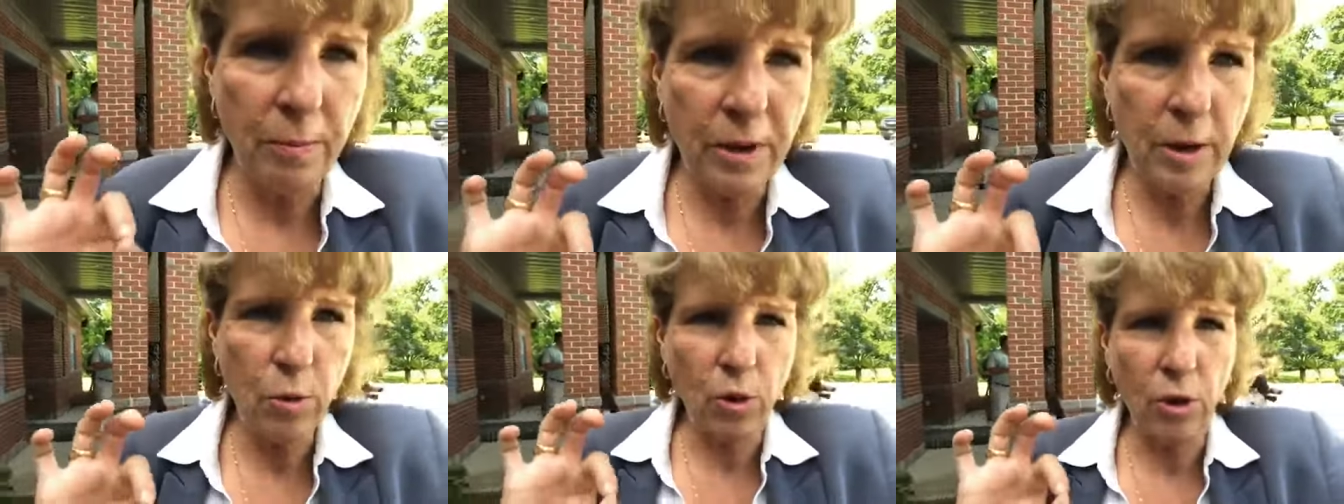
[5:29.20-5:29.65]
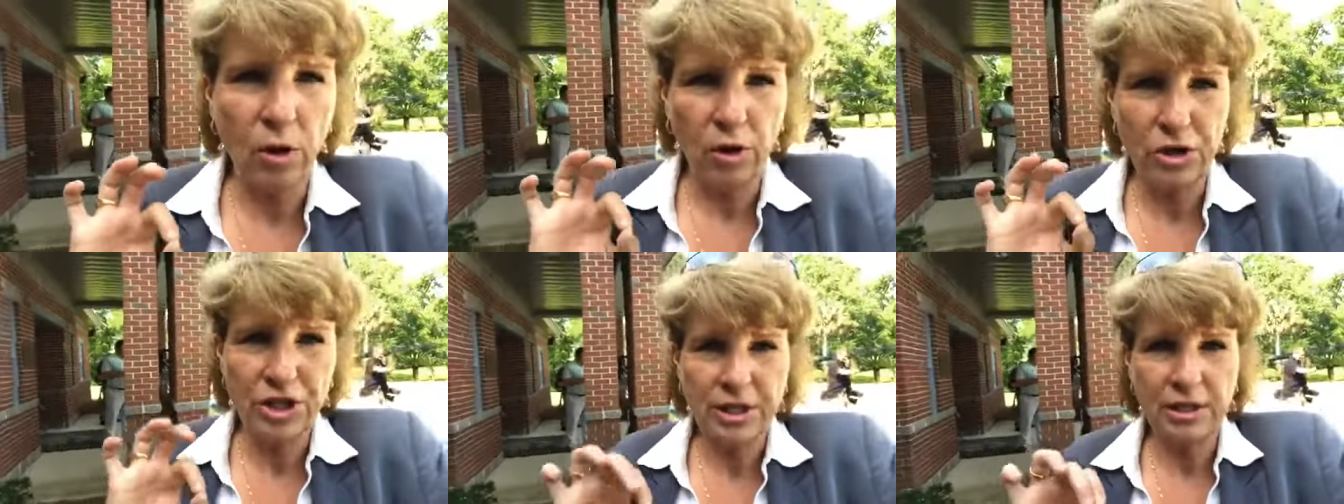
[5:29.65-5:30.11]
people
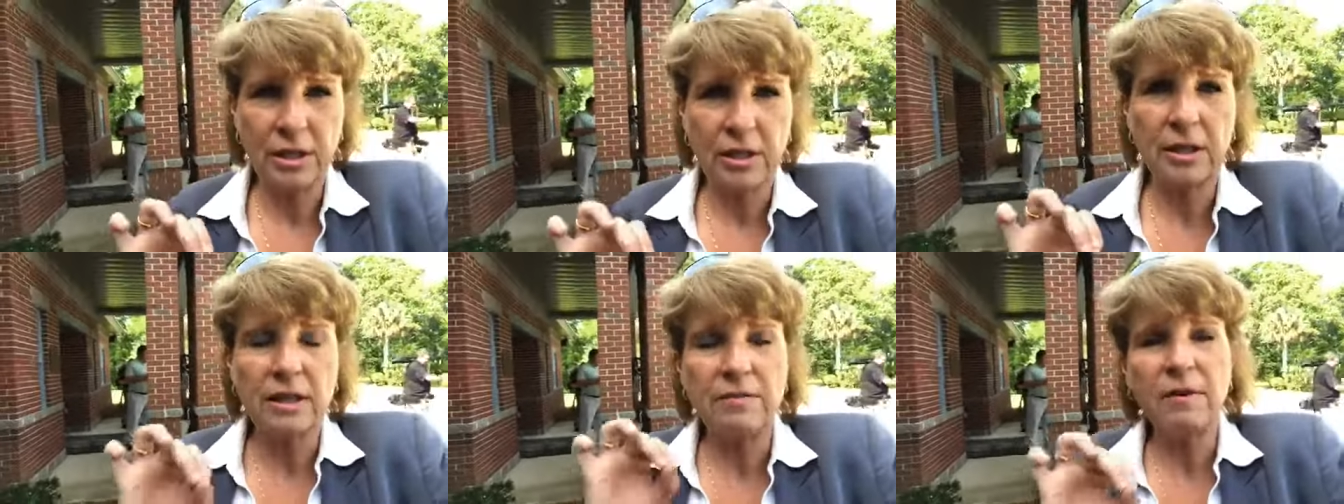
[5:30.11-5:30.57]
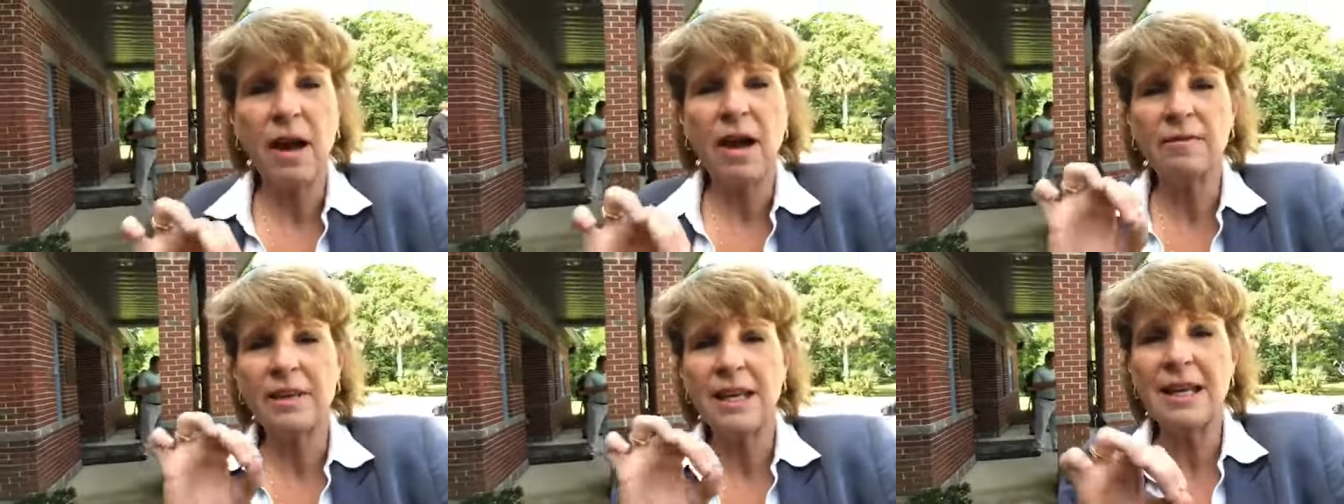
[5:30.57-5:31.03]
are still
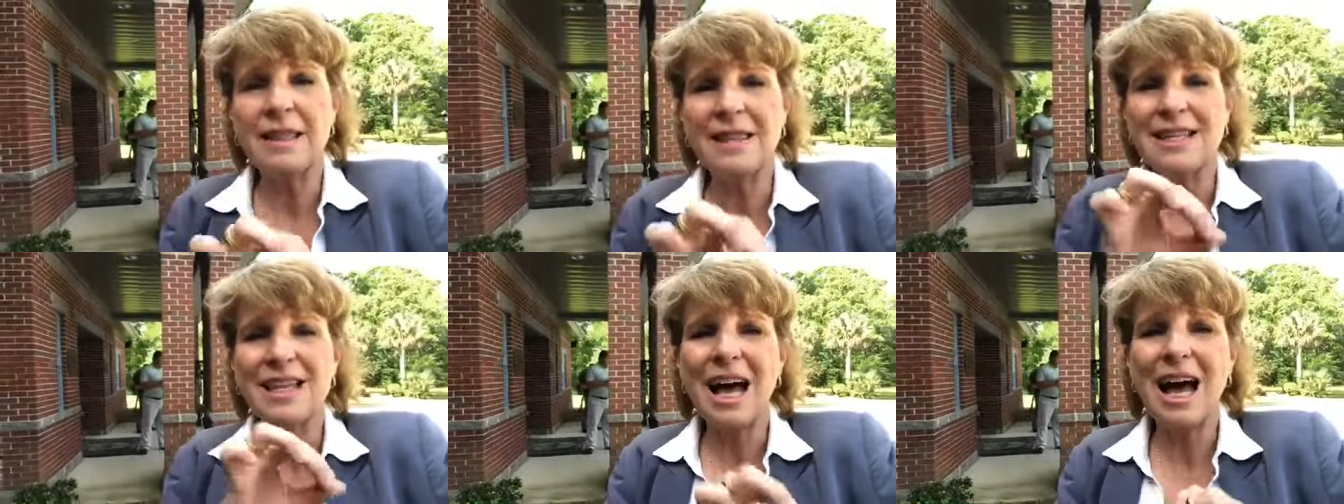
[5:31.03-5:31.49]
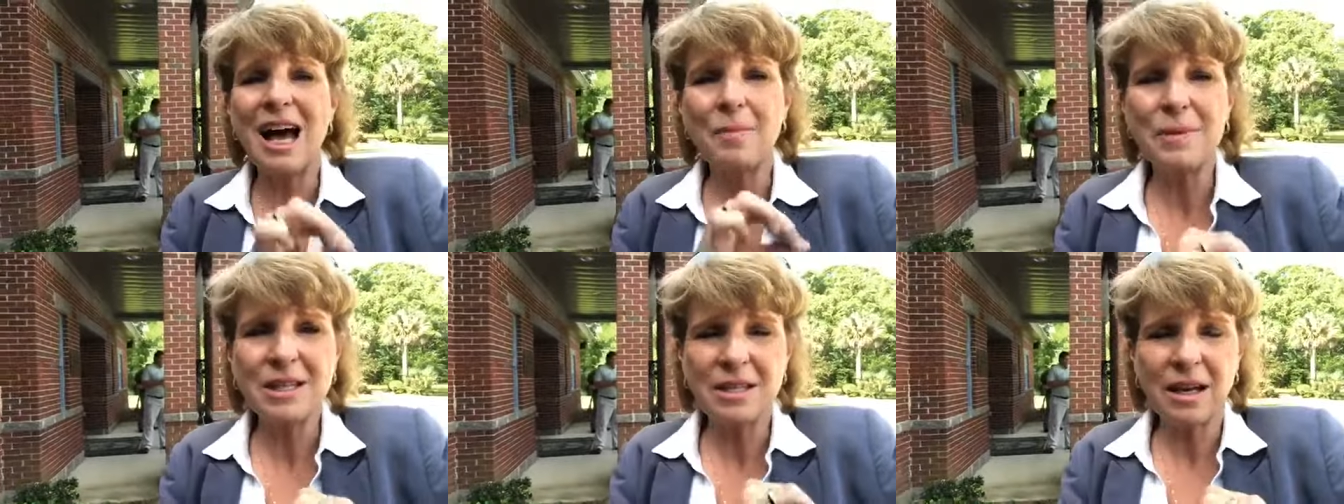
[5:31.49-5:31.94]
involved in this
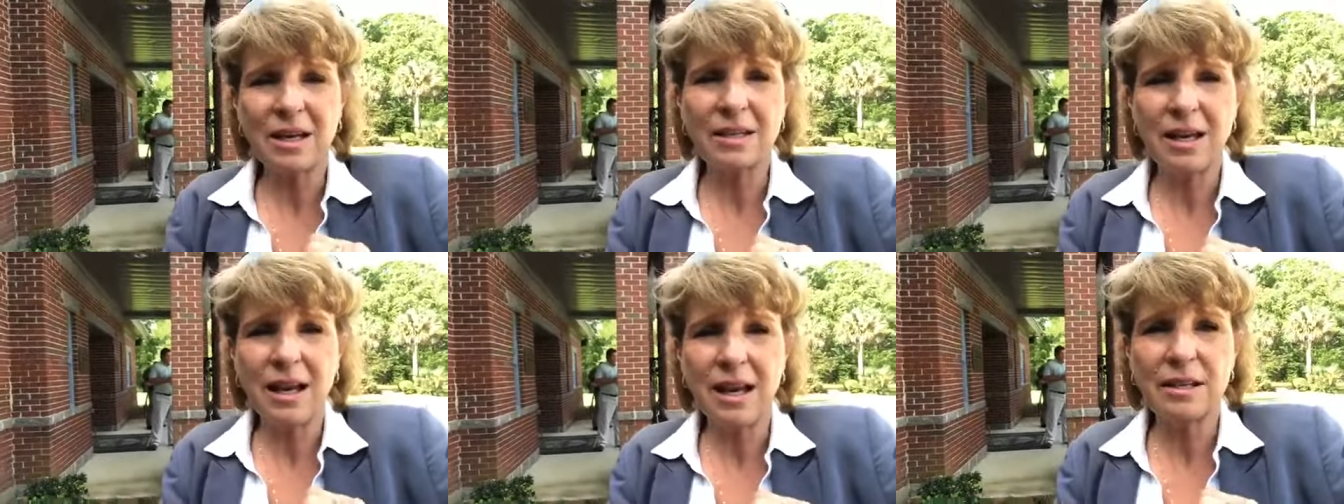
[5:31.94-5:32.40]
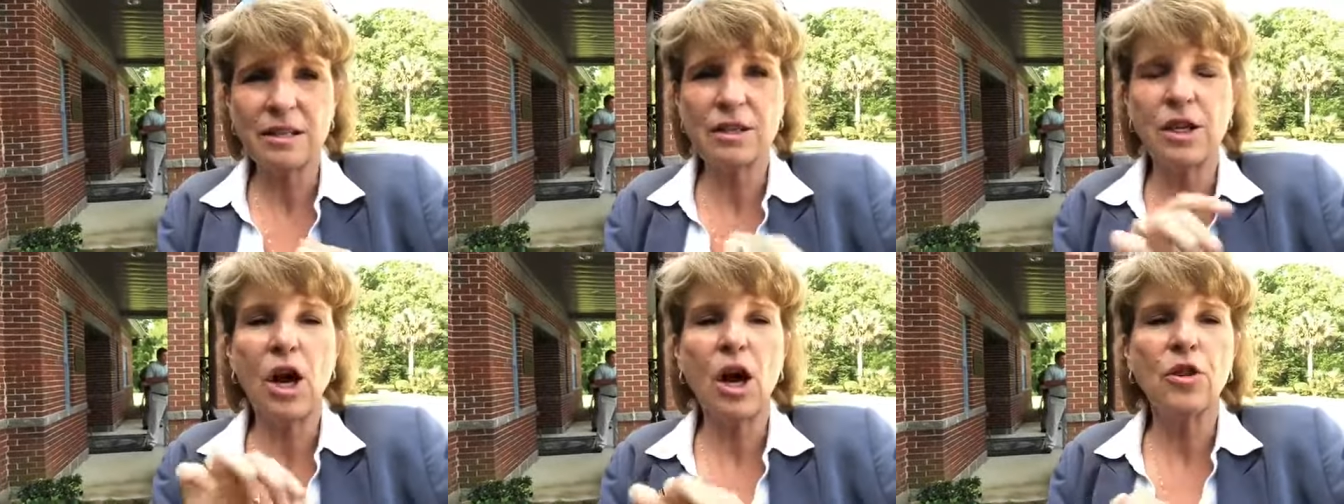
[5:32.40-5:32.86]
homicide case,
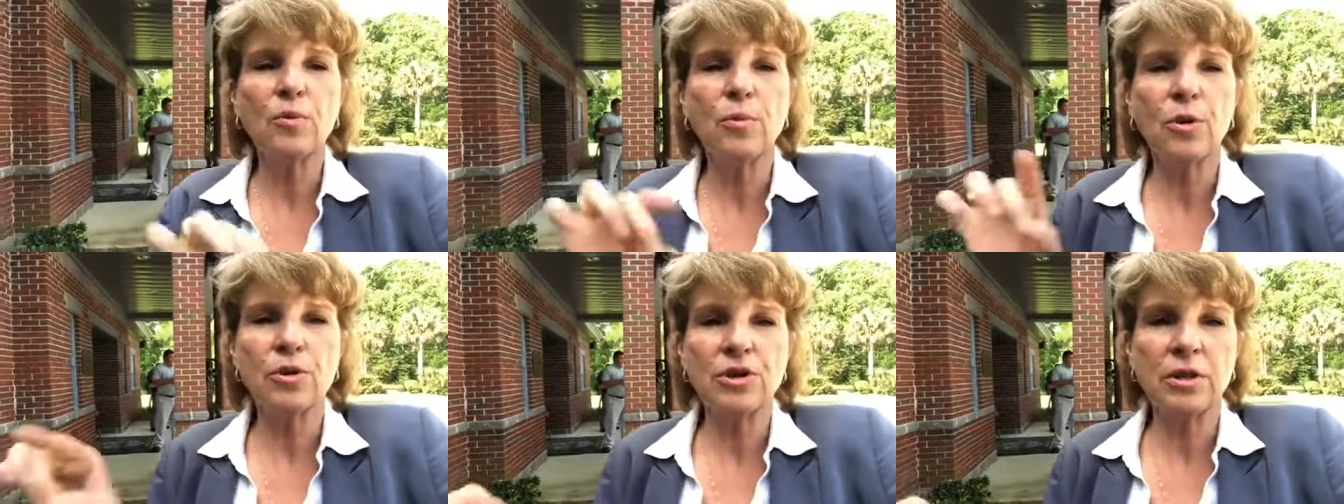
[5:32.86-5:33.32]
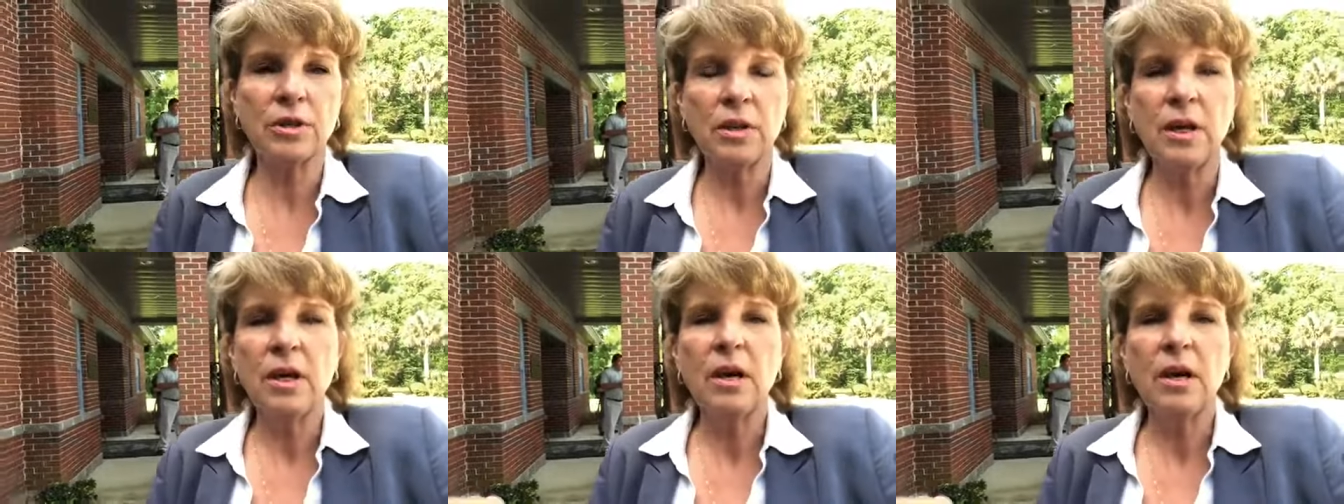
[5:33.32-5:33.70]
the other person